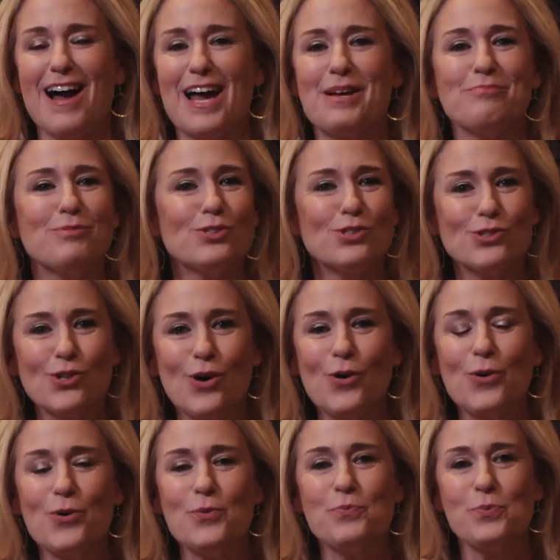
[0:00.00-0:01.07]
I am
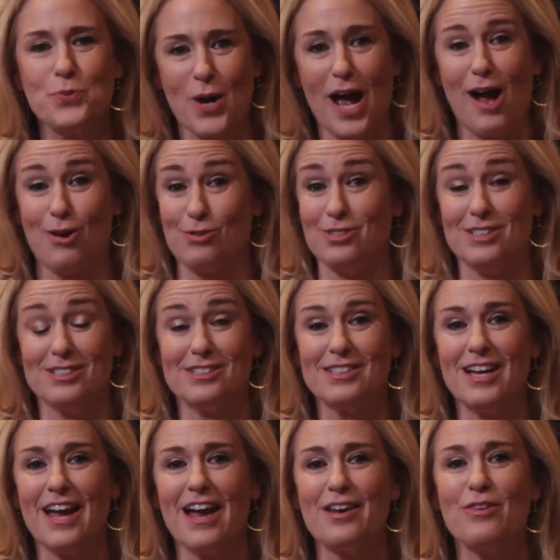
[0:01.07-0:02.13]
so proud
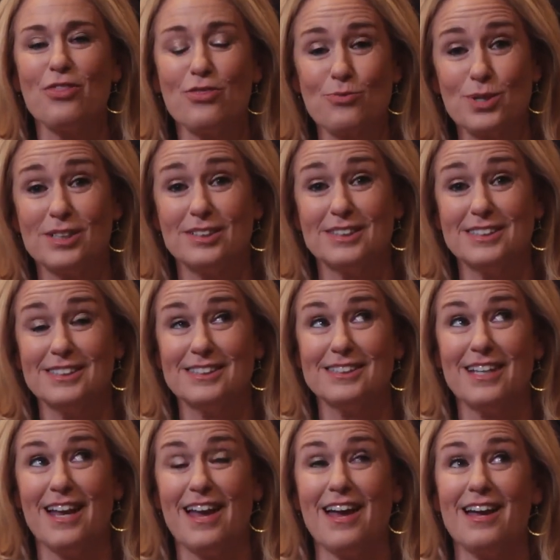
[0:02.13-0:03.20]
and thrilled
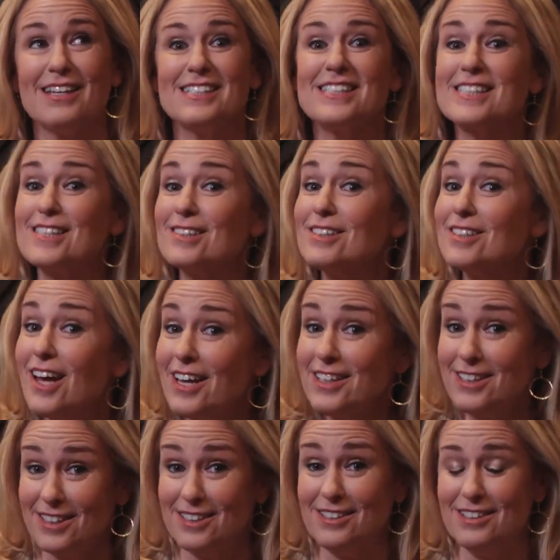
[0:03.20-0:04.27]
and
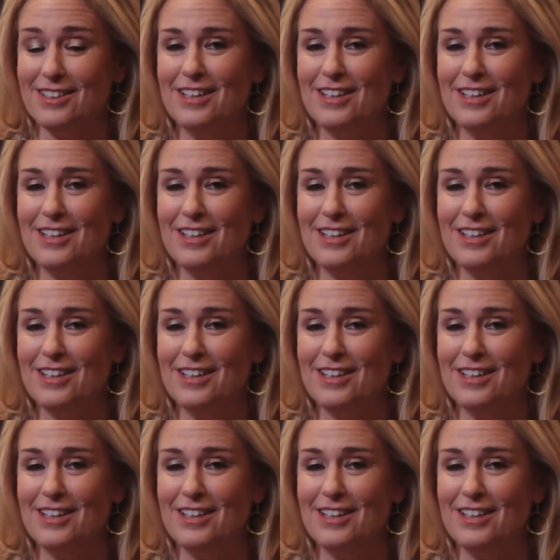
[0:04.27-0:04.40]
delighted